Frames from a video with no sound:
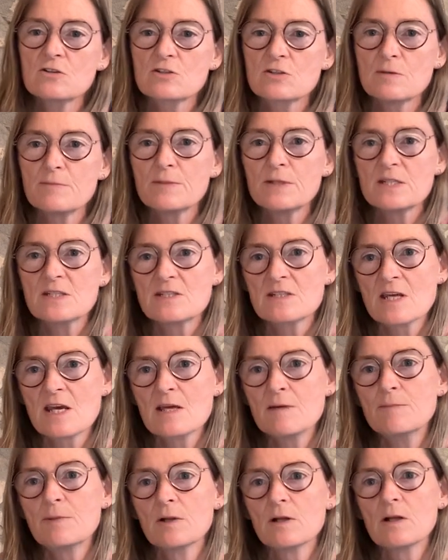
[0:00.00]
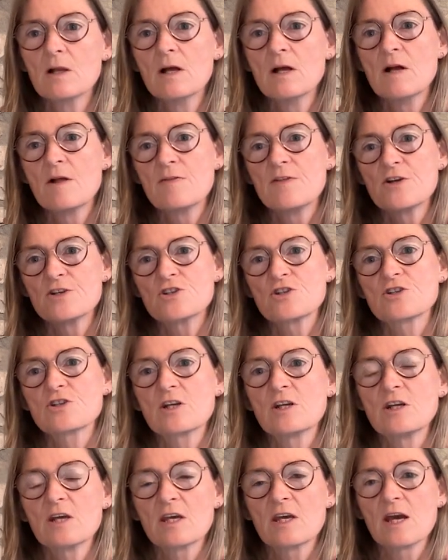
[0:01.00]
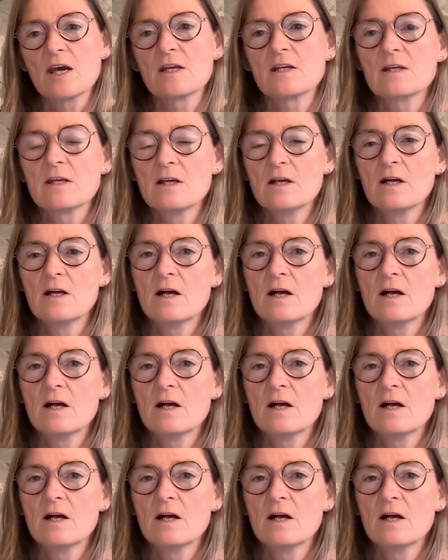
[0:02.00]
somebody's table, they're just going to get